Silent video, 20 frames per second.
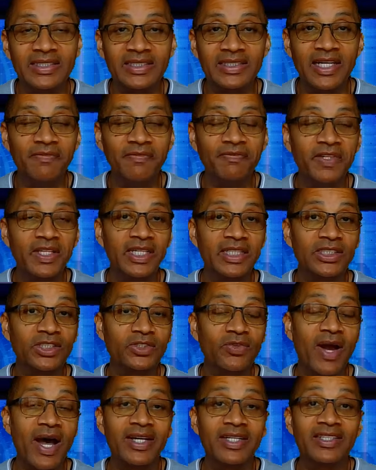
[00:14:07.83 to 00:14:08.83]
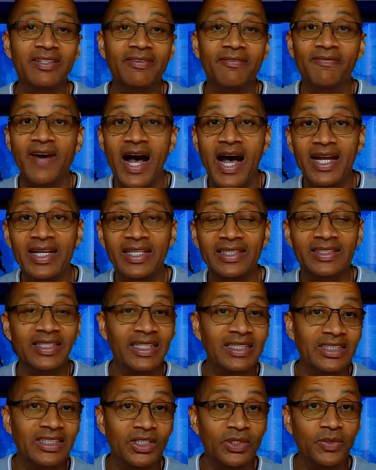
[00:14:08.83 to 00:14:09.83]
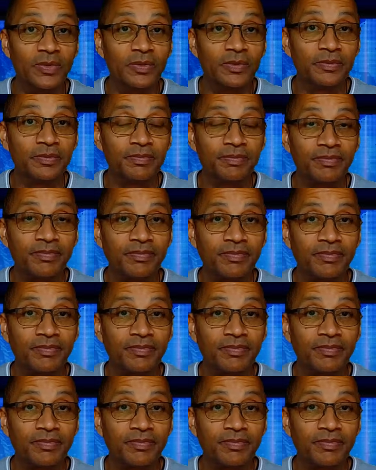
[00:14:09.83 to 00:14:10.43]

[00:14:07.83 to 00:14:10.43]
stuff that they try to divide us into.